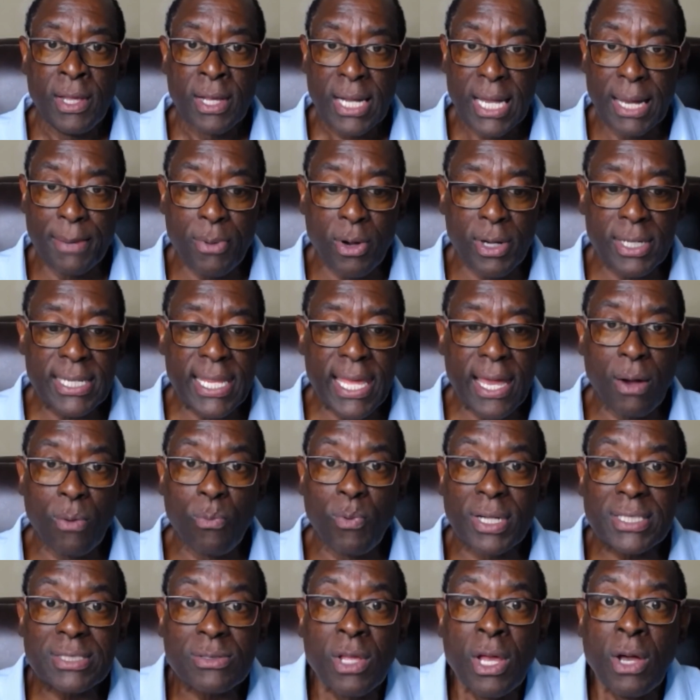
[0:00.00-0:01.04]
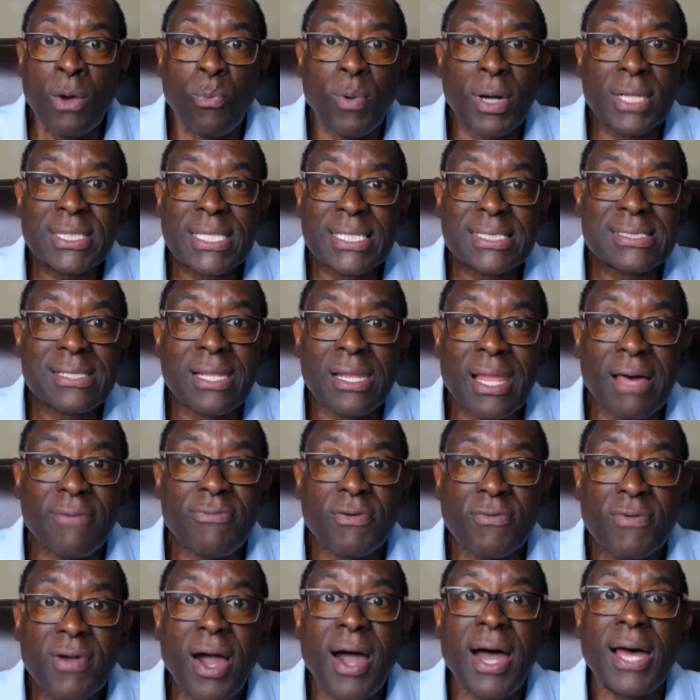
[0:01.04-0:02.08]
Come on now. What does the love
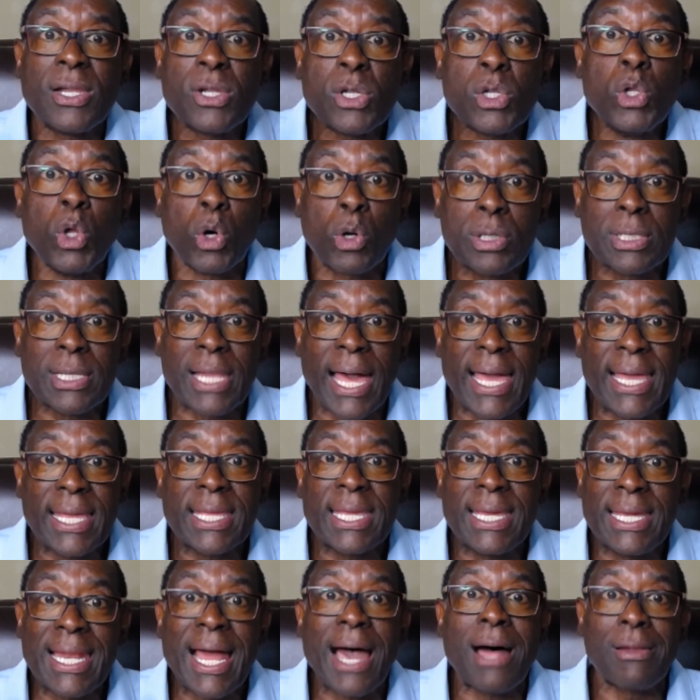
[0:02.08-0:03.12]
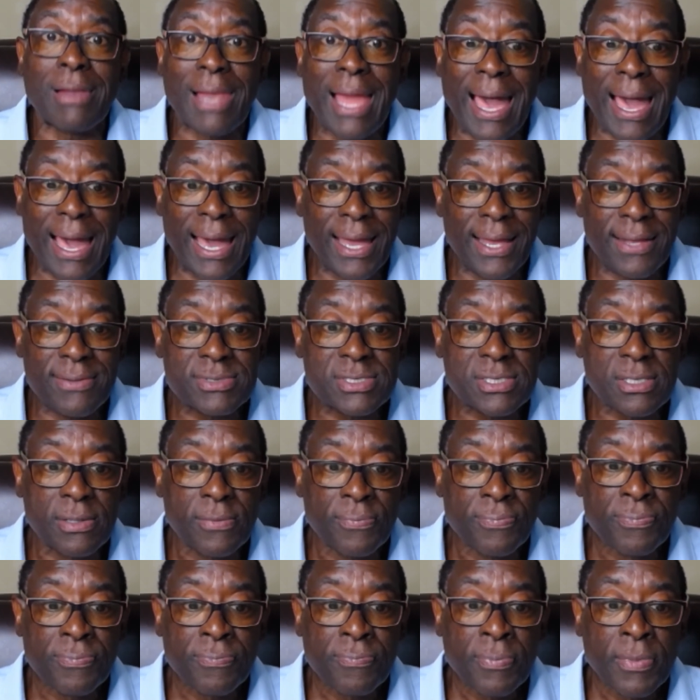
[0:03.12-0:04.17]
of God look like in our lives?
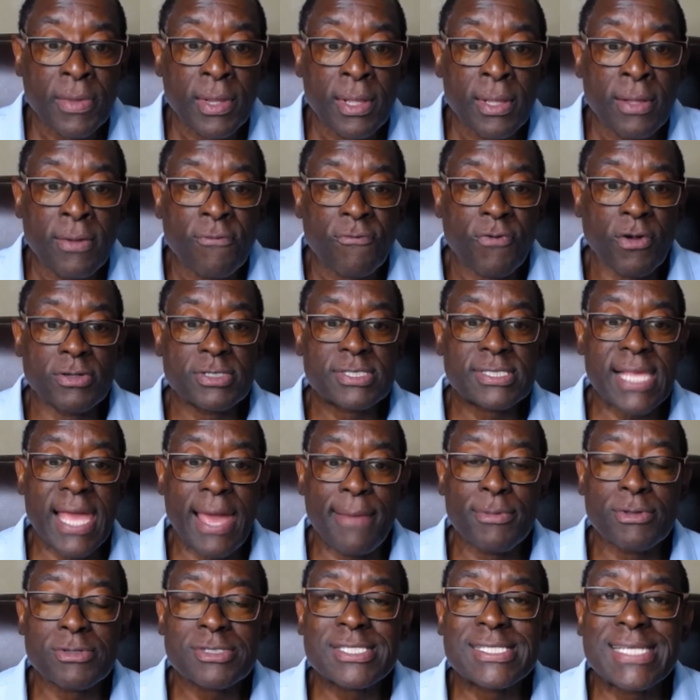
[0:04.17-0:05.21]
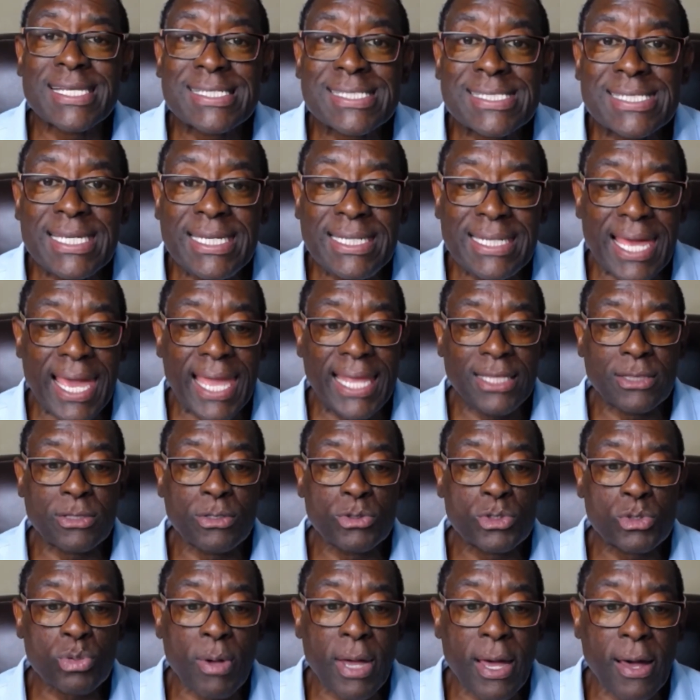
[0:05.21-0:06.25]
1 Samuel 16, 8 through
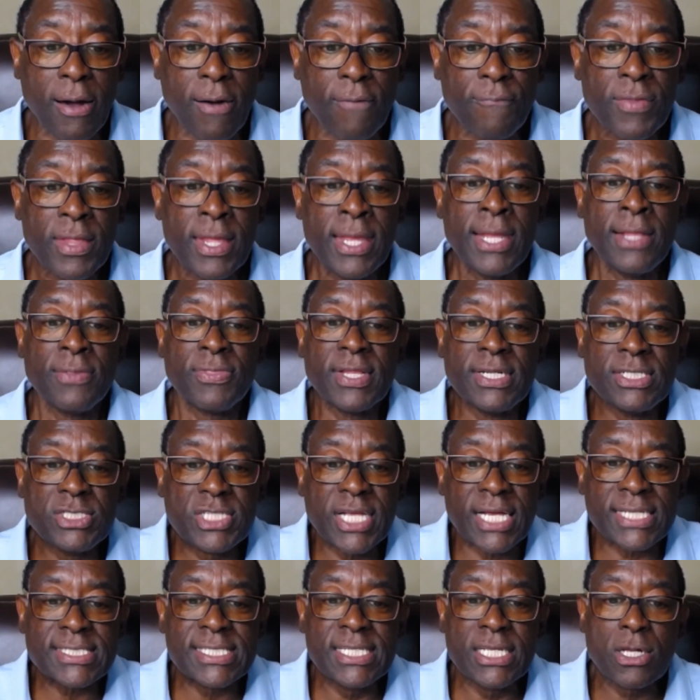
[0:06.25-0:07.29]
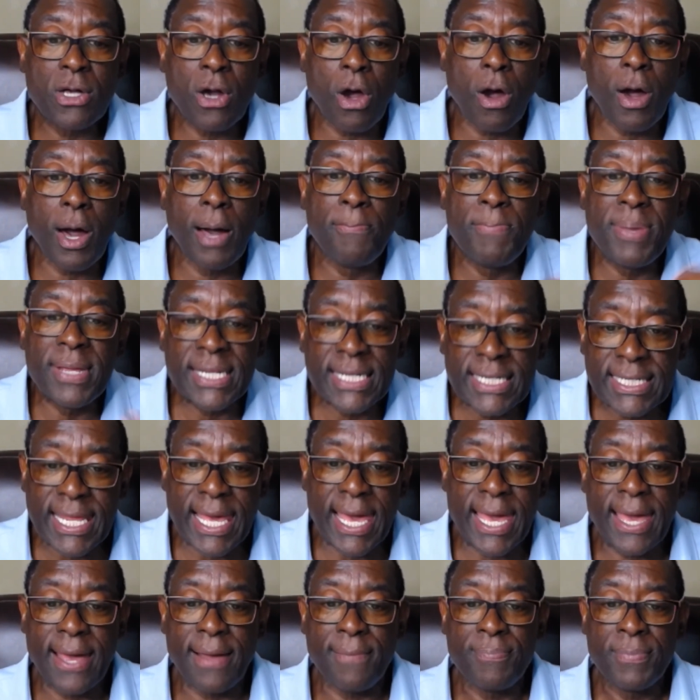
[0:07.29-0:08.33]
12. Then Jesse called
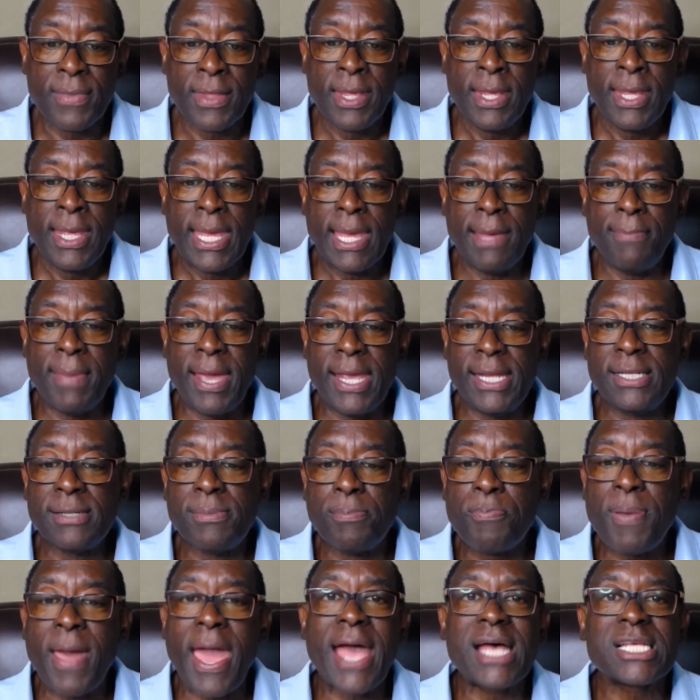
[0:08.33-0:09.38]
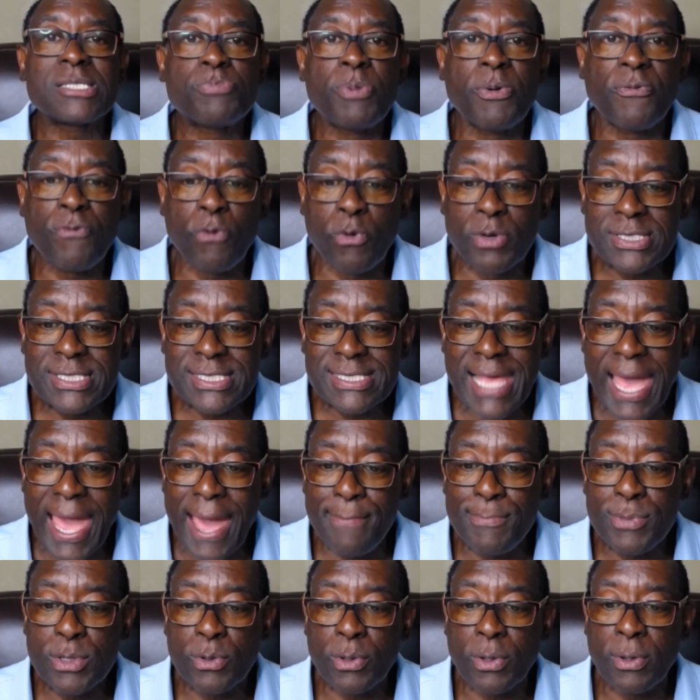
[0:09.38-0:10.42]
Abinadab and made him pass before
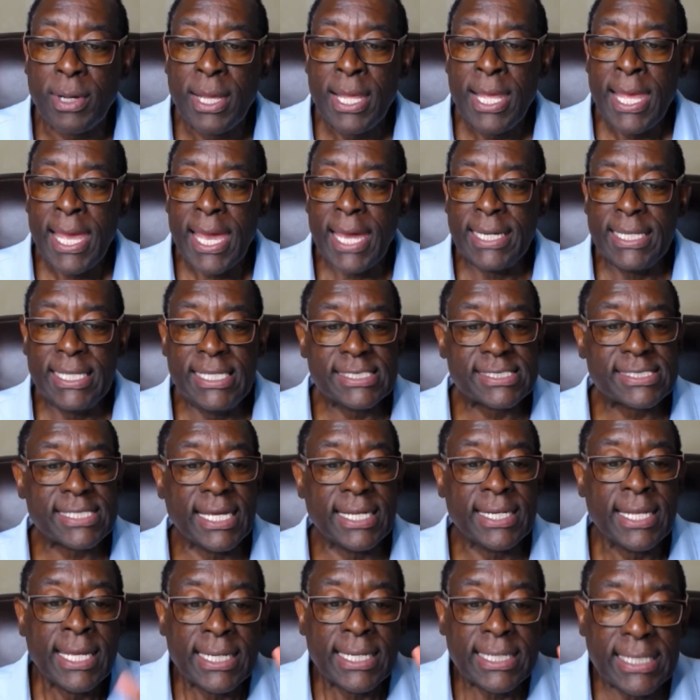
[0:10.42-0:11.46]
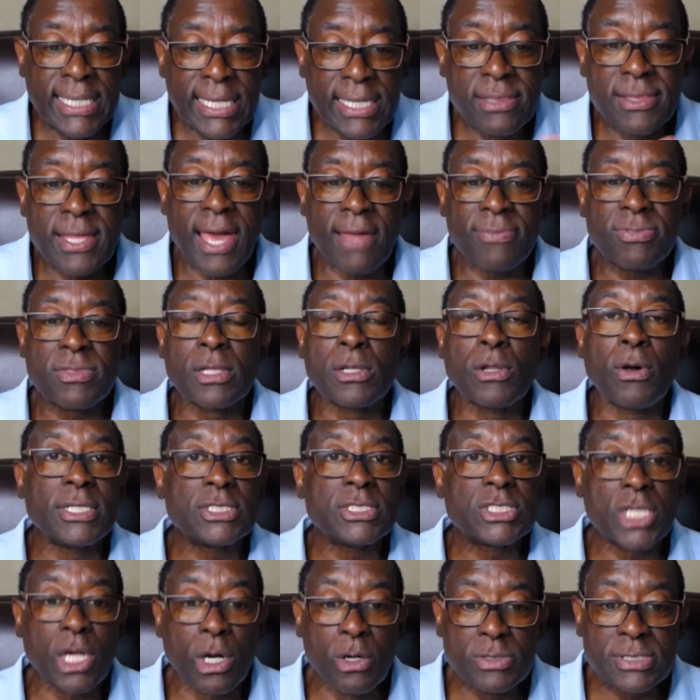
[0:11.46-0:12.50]
Samuel. And he said, neither hath the Lord
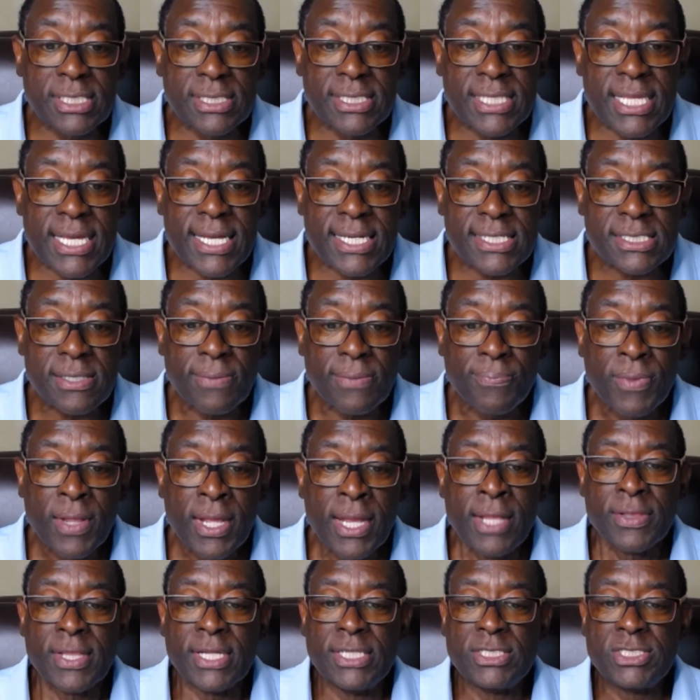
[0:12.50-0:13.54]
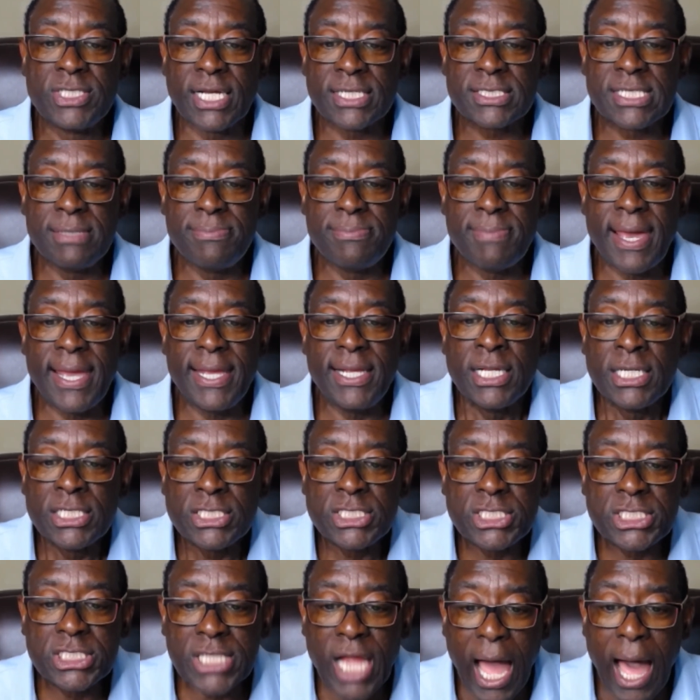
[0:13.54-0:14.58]
chosen this. Then Jesse made
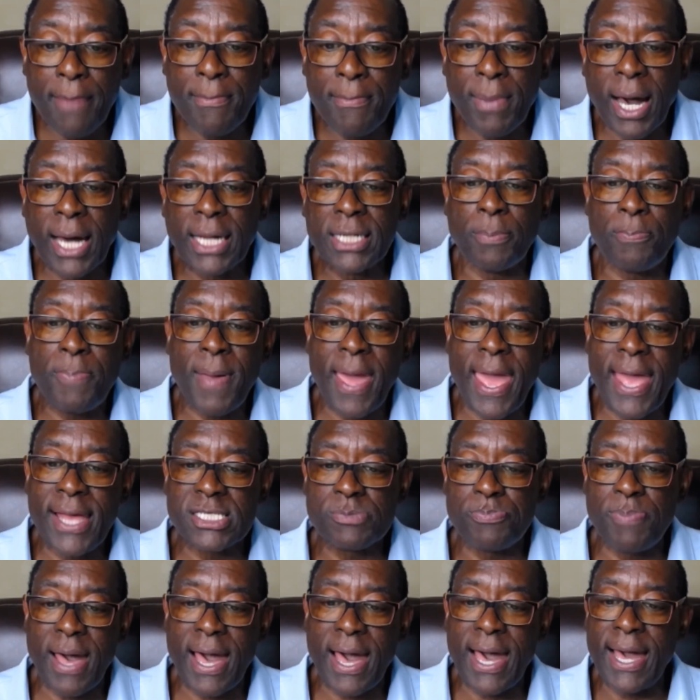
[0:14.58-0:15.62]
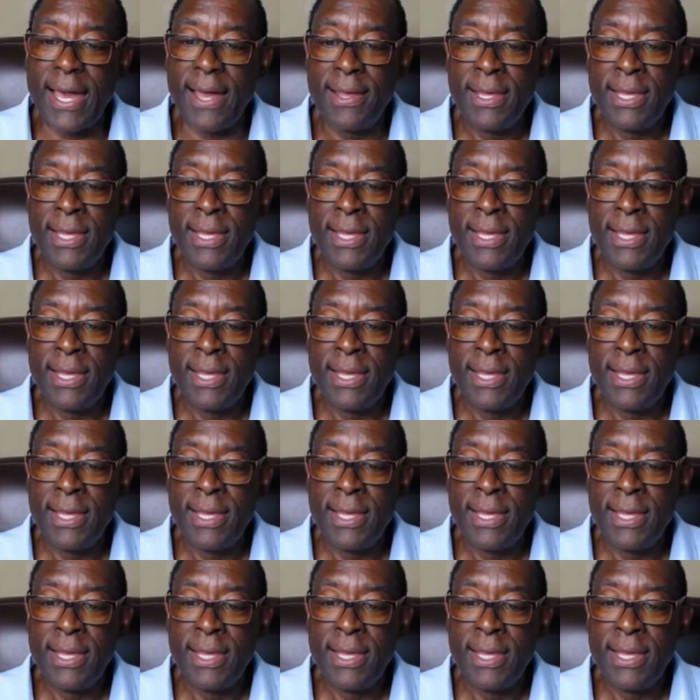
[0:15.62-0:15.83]
Shammah to pass by.